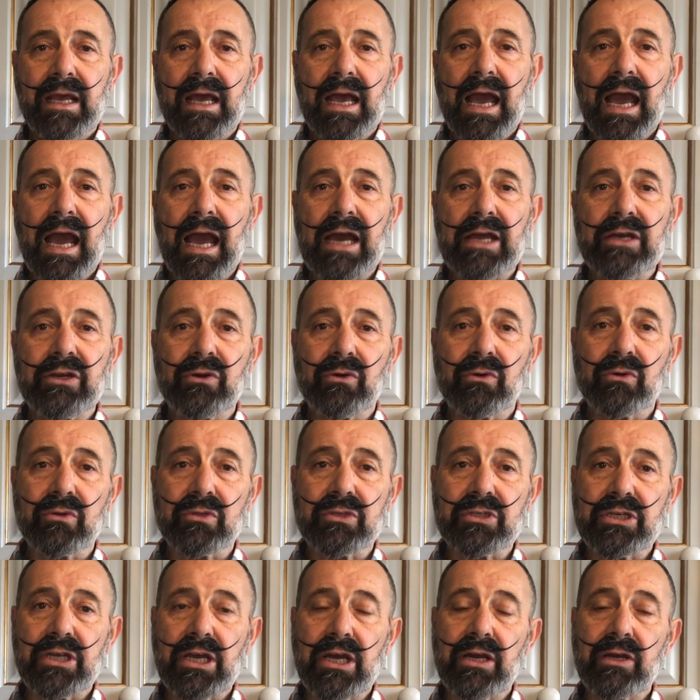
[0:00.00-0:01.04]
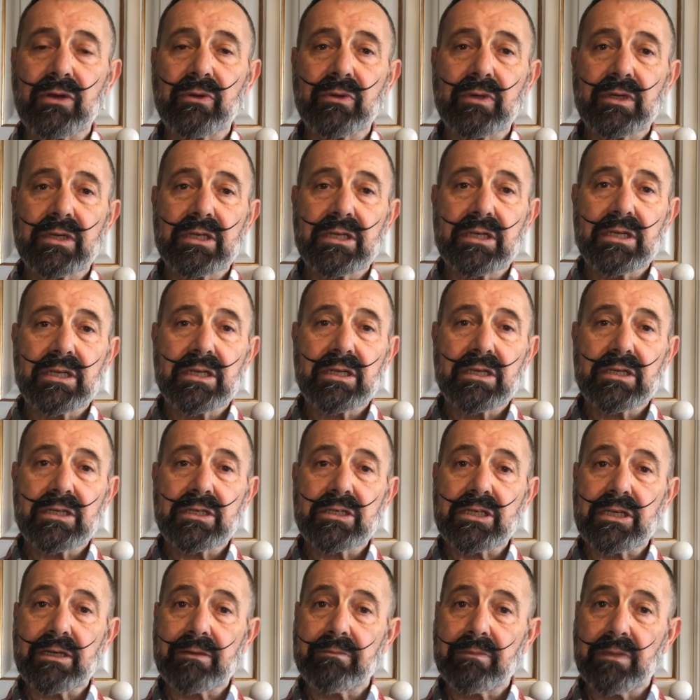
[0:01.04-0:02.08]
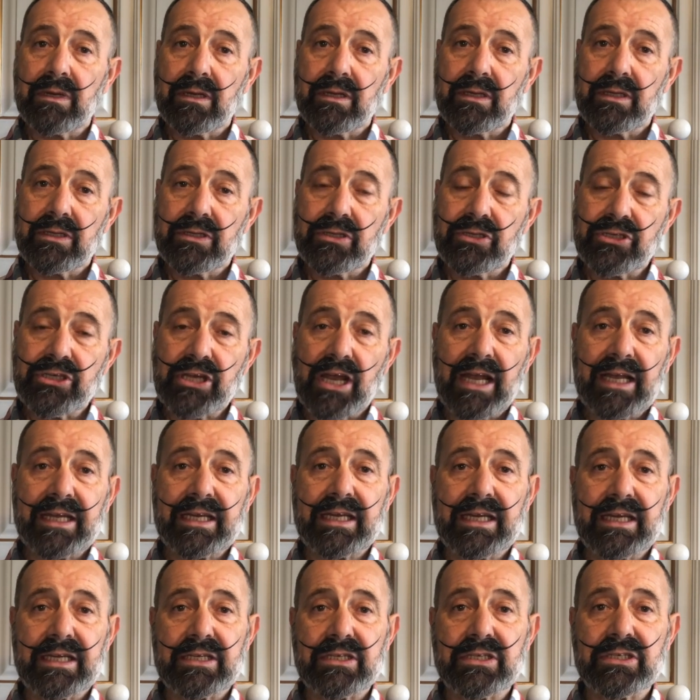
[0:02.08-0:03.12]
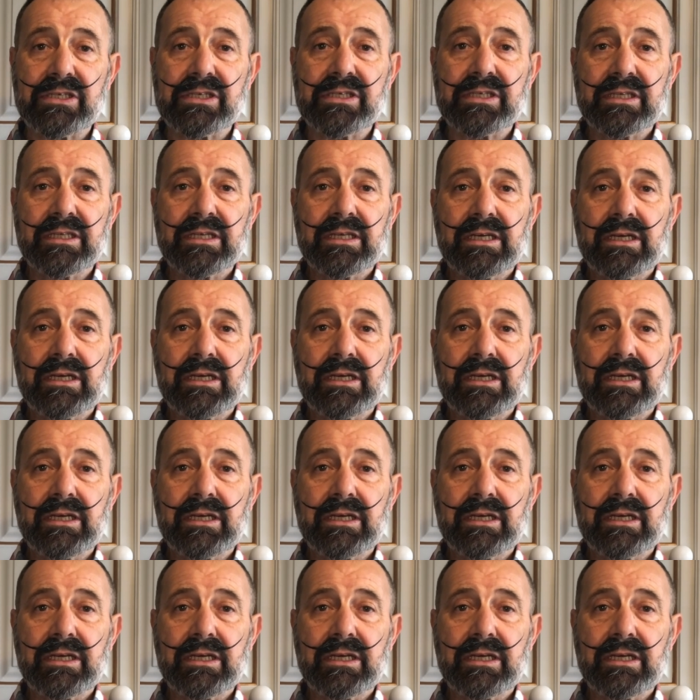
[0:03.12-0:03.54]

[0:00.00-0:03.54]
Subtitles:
and also some jackets,